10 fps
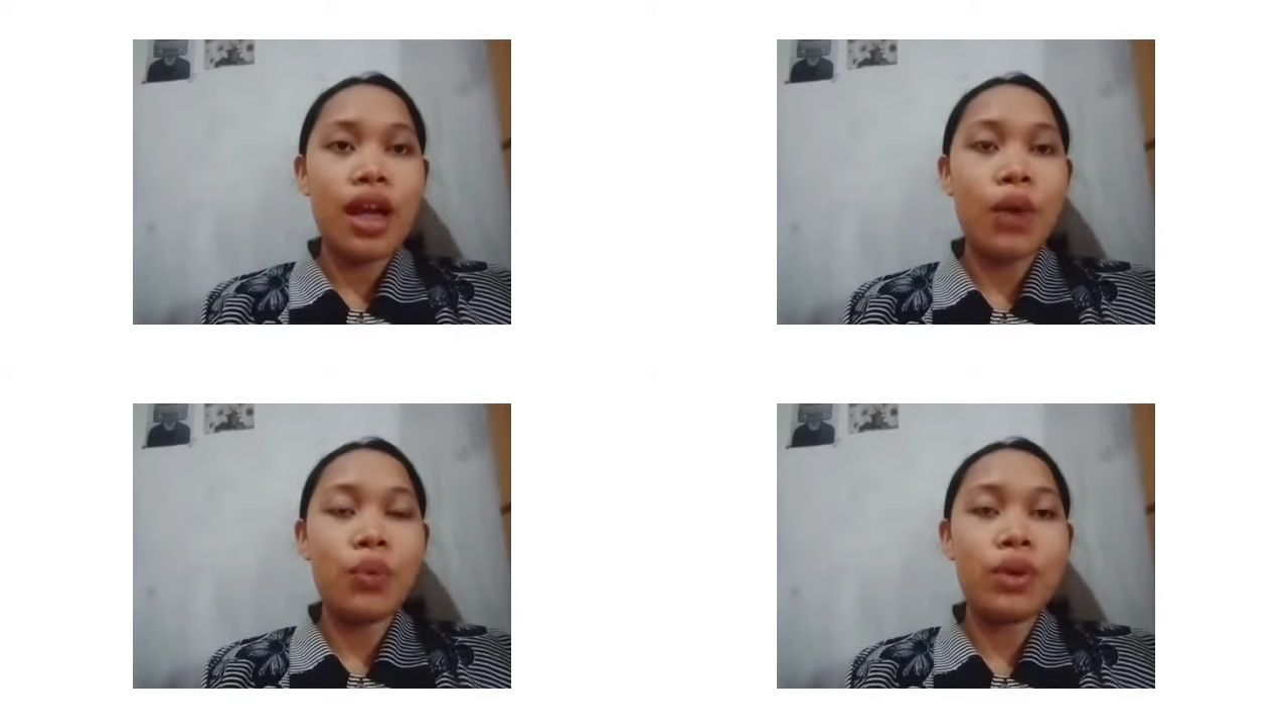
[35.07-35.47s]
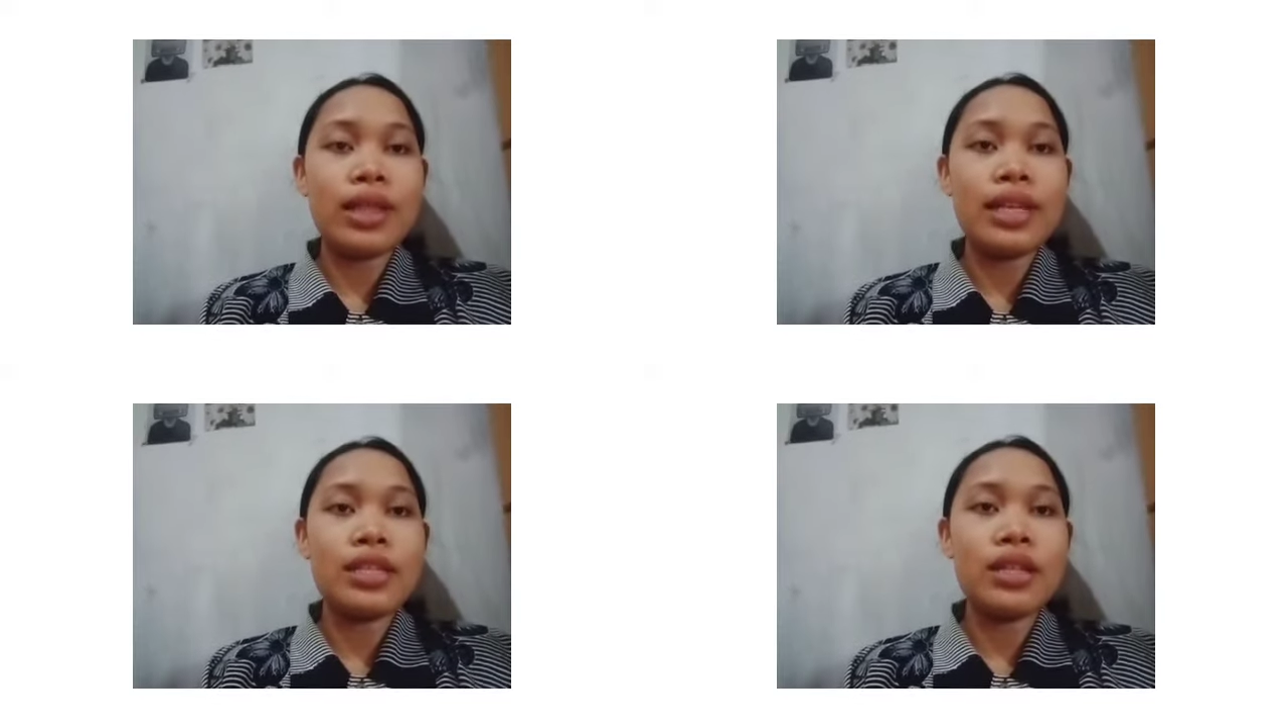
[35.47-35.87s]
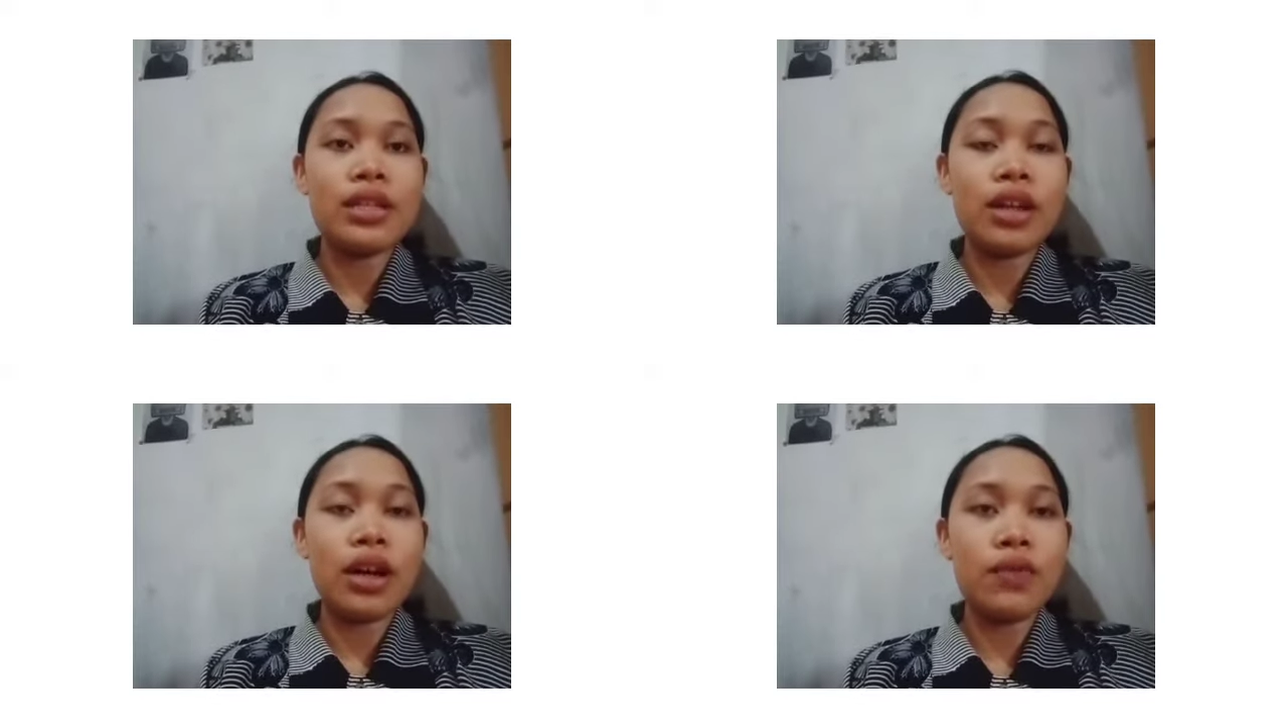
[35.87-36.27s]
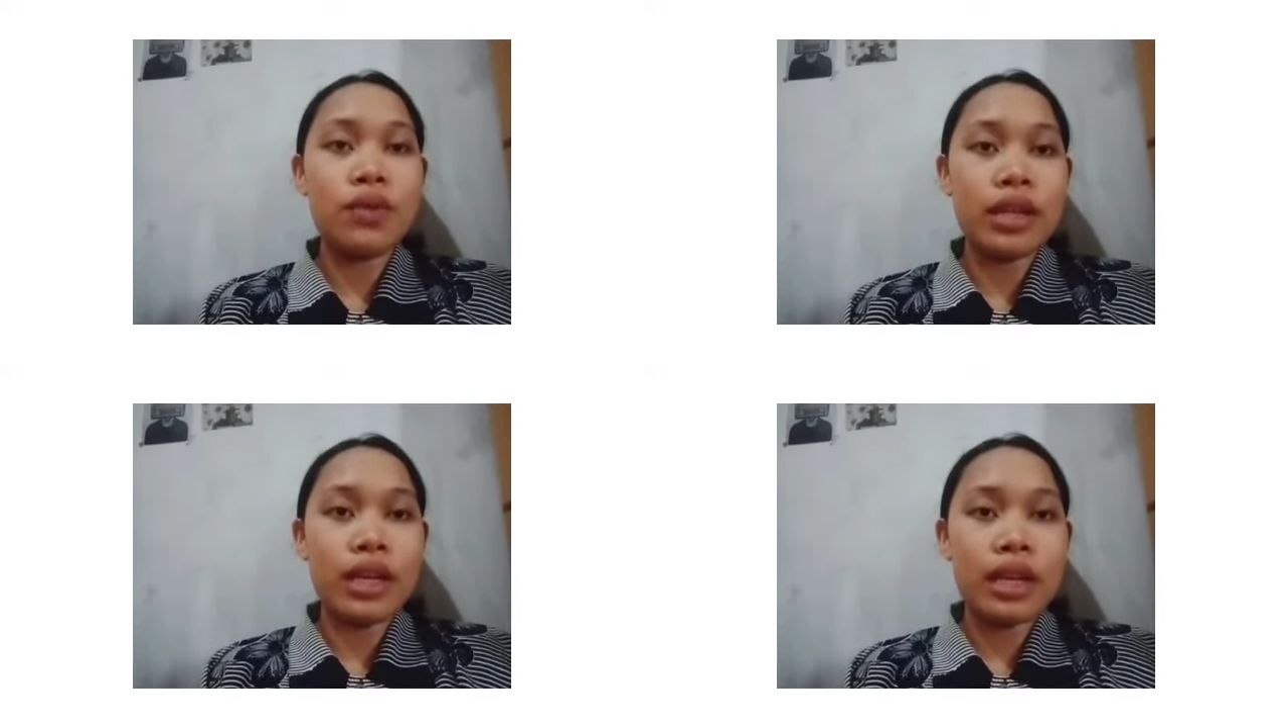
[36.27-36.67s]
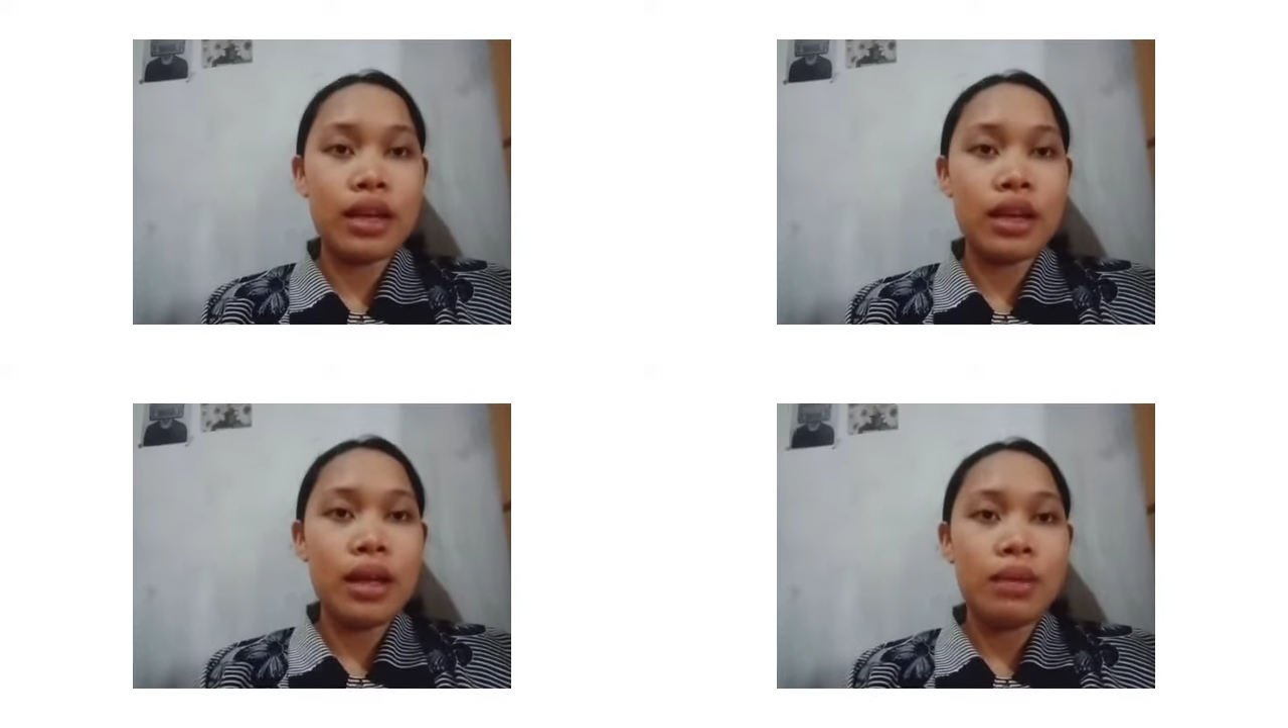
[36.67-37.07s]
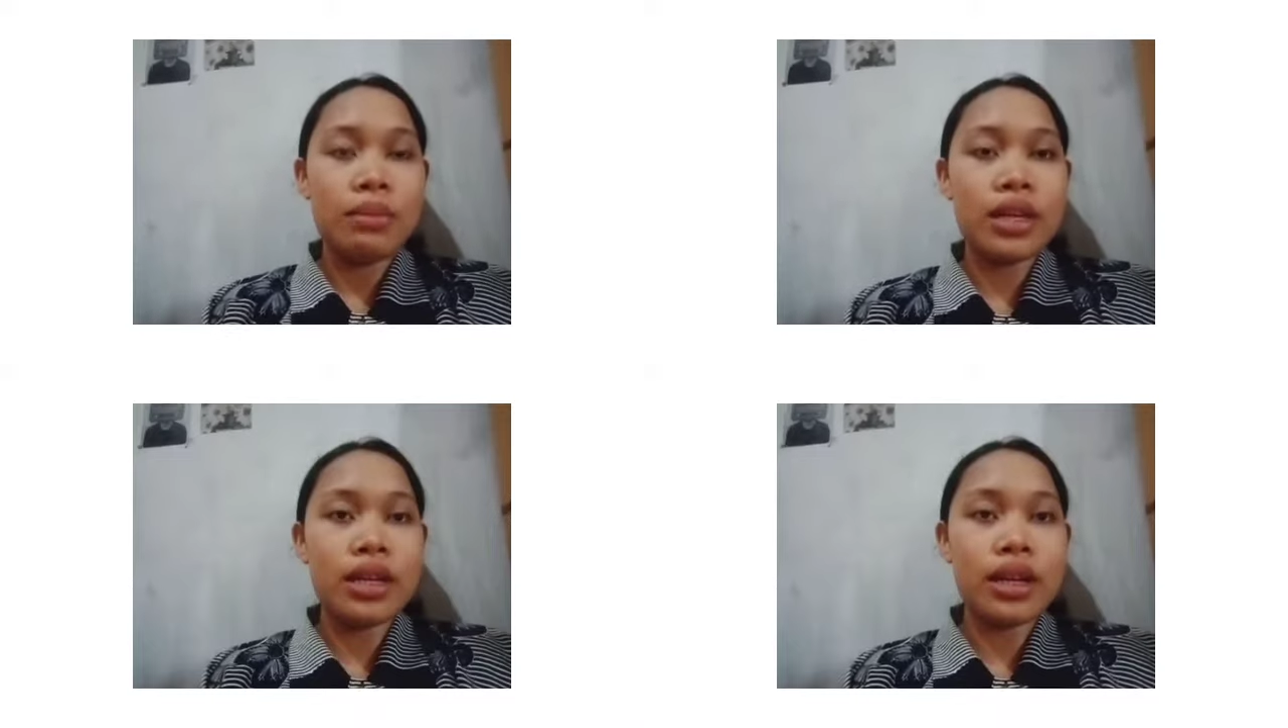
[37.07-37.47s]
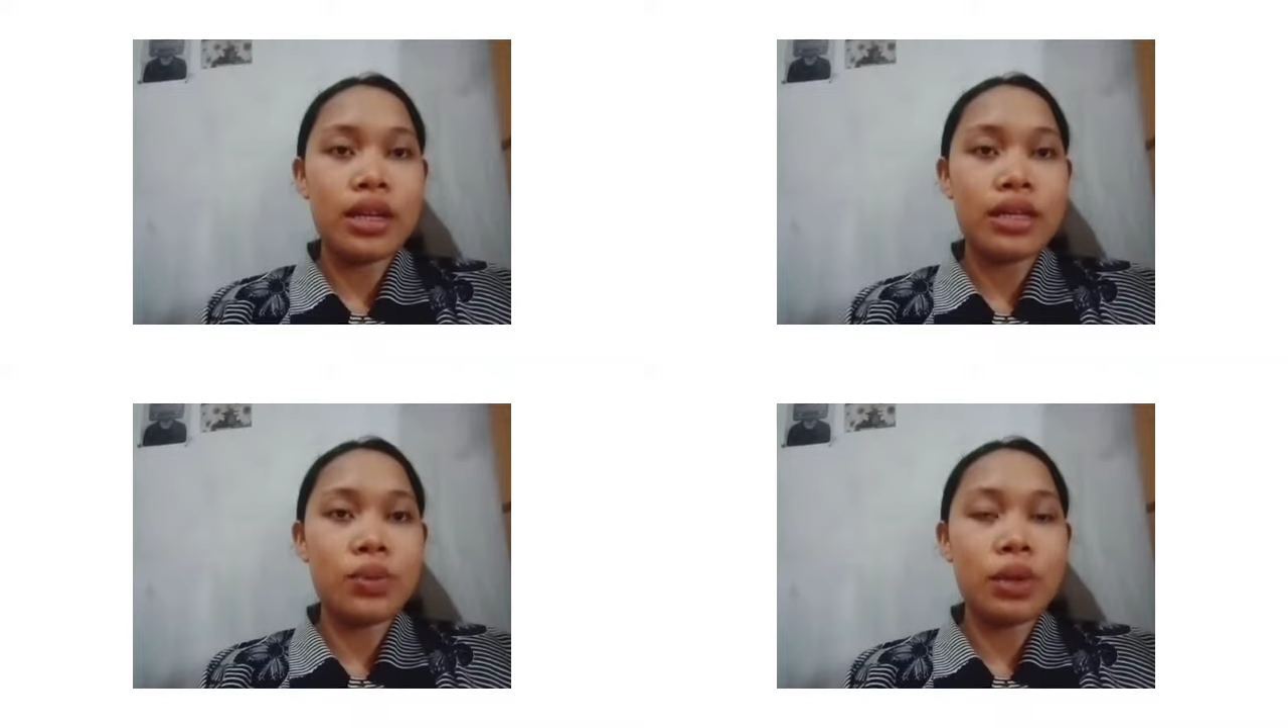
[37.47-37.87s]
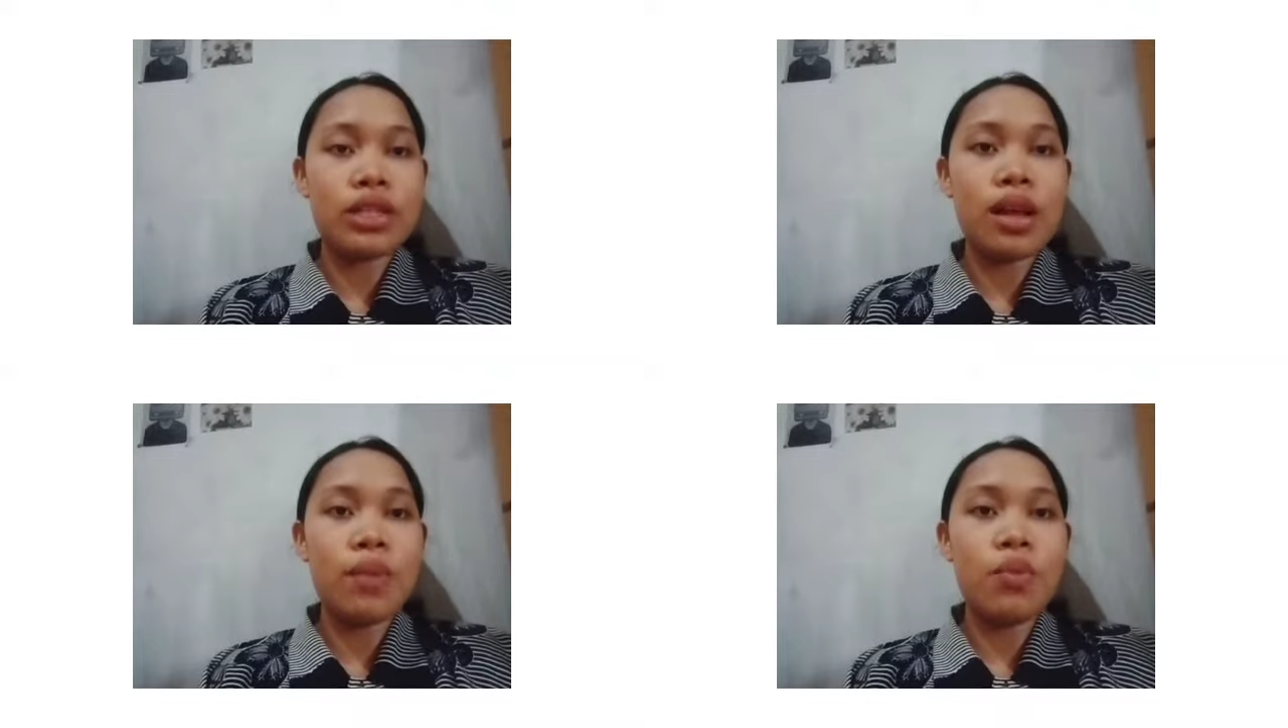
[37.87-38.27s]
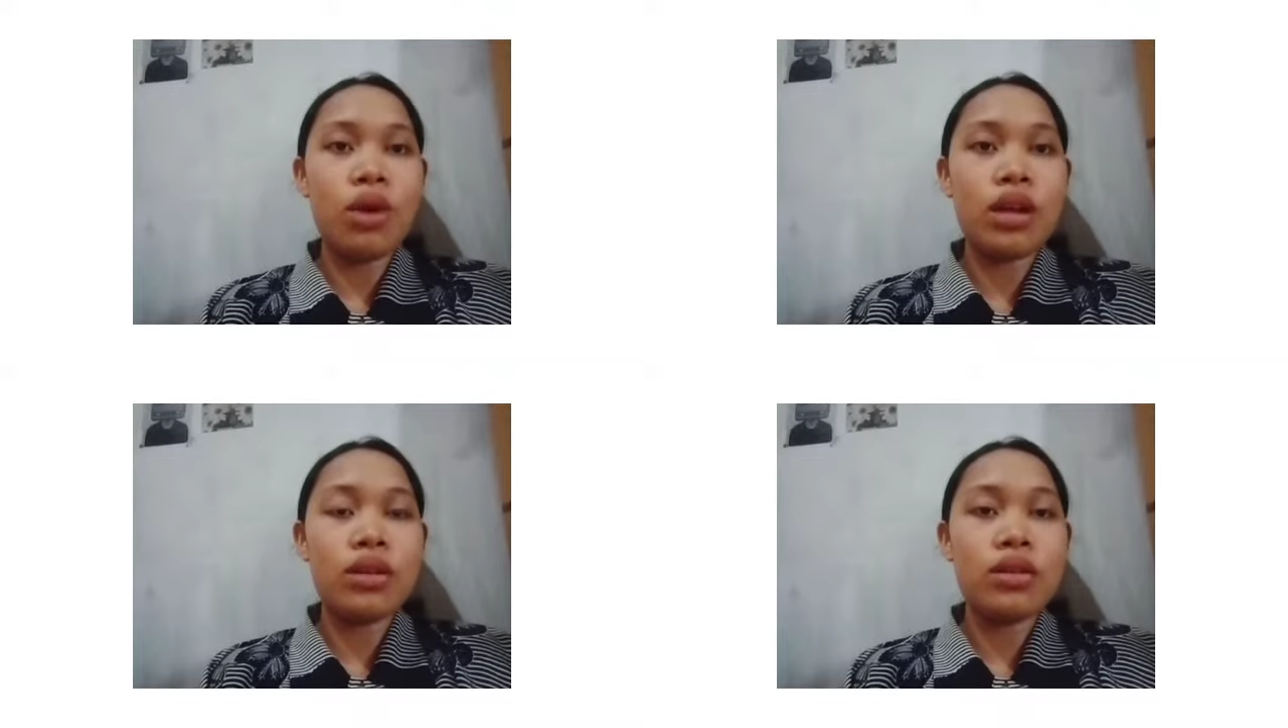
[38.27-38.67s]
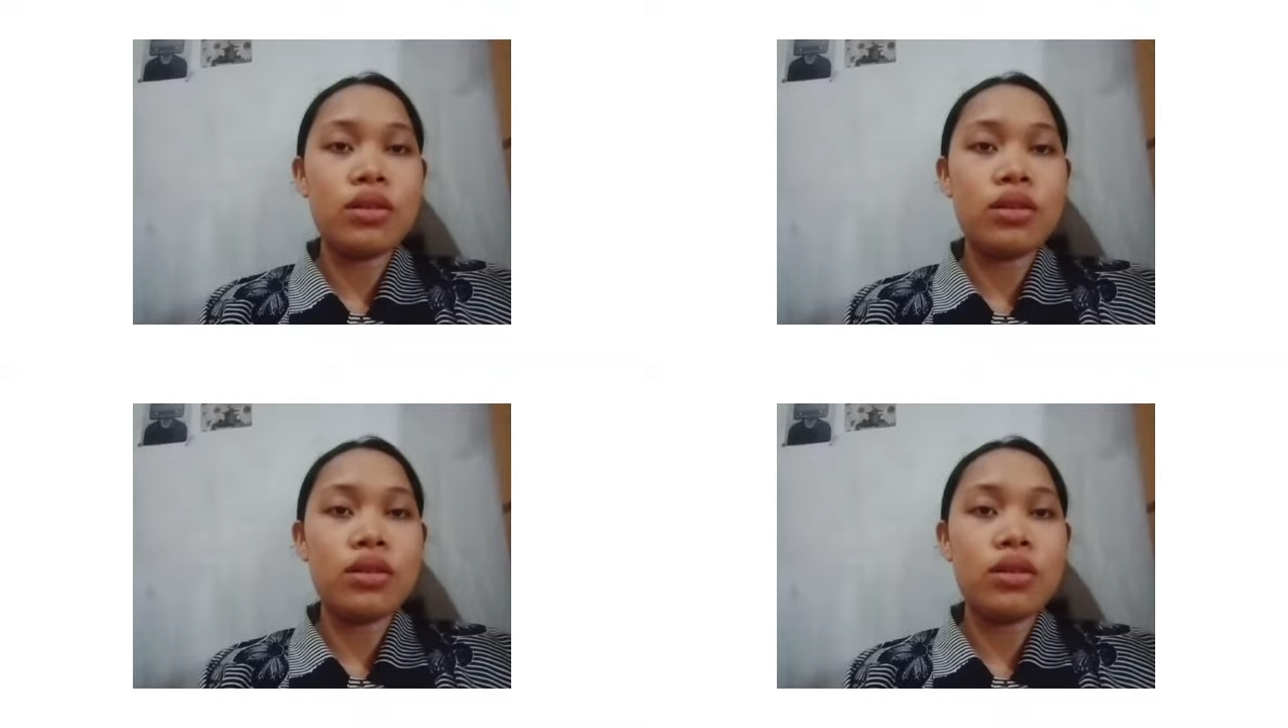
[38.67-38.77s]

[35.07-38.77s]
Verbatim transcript: I will listen carefully because when someone